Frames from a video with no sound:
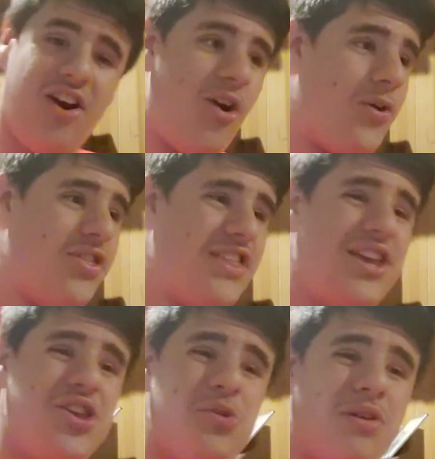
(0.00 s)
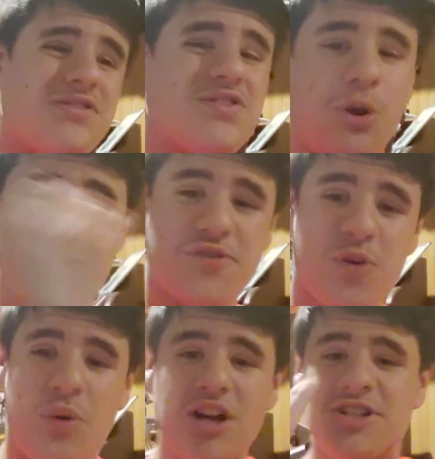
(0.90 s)
all. Thank you all so much for
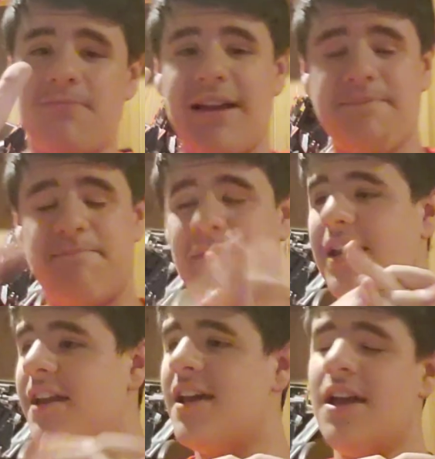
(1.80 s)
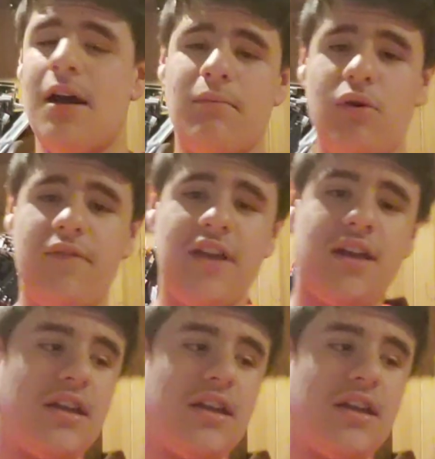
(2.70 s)
watching my big movie